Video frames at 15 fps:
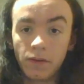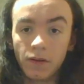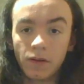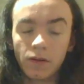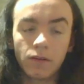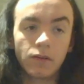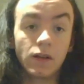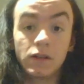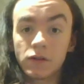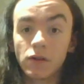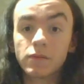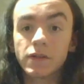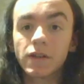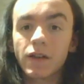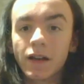terms of the
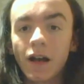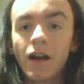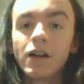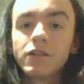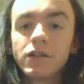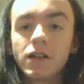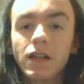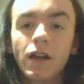kanji characters,